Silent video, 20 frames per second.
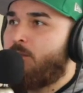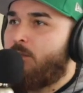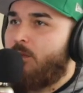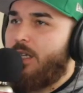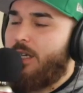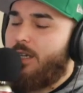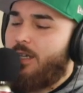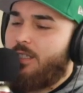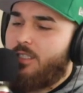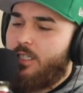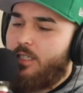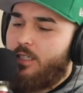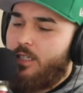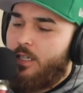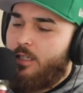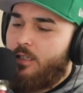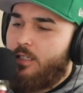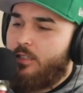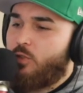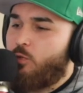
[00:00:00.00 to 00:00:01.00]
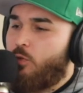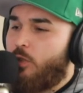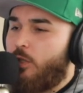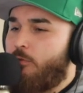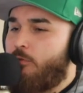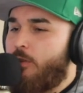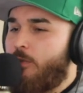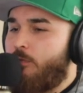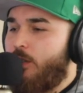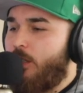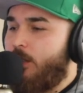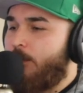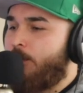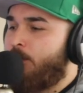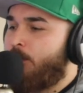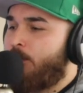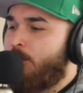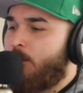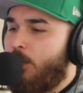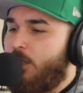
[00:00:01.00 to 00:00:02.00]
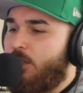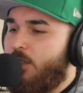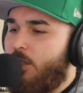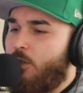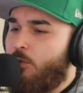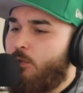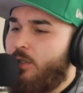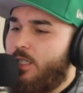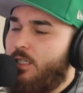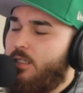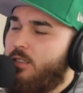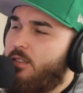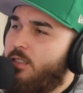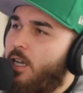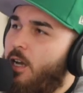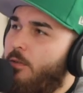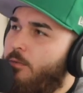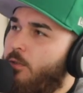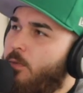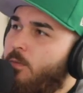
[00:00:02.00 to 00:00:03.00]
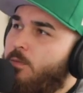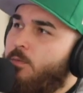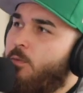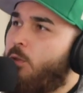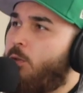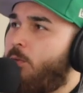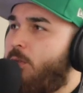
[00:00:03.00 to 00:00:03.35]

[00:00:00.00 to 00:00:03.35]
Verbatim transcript: Yeah, like, it's either in this world when we, it's either we discover or we